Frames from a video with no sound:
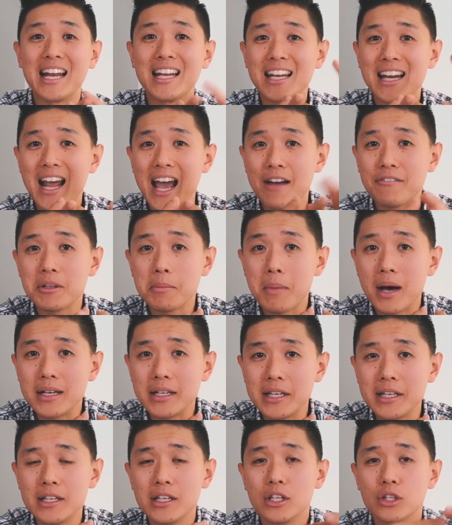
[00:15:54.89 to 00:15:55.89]
didn't have the
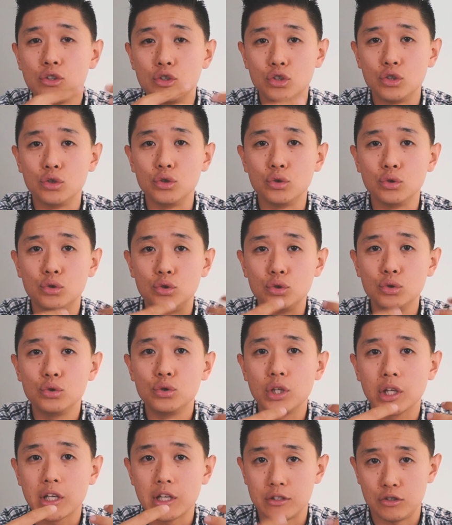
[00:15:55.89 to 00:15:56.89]
money to do
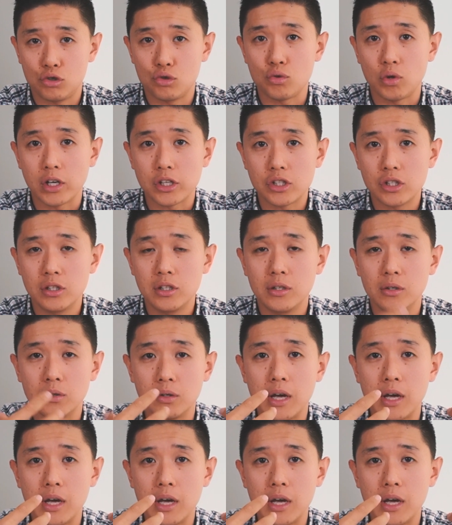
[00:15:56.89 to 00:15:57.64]
the construction,